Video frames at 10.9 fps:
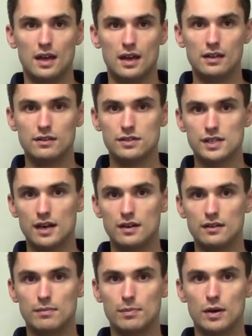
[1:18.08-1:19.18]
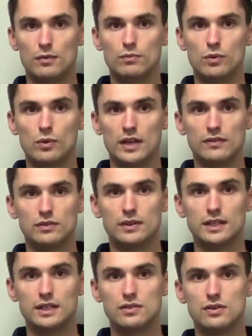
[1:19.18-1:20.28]
Either side of the pump we have
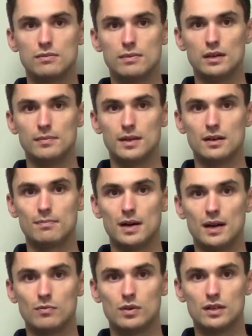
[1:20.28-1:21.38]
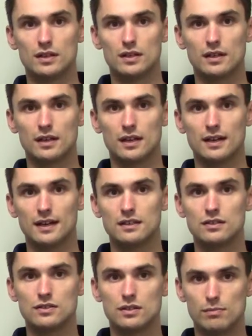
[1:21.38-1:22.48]
22mm pipework
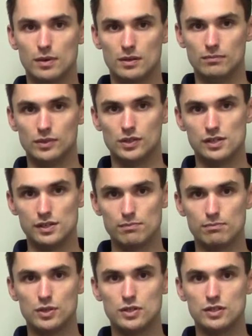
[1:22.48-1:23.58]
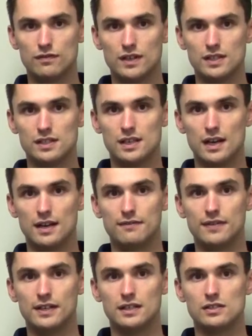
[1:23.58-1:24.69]
connected to the pump using push-fit style
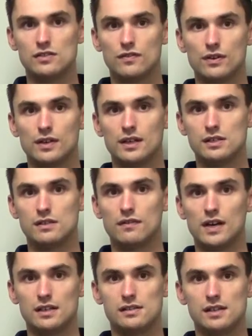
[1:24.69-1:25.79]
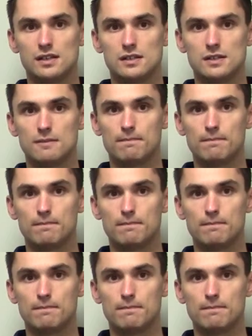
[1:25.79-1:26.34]
fittings for ease of access.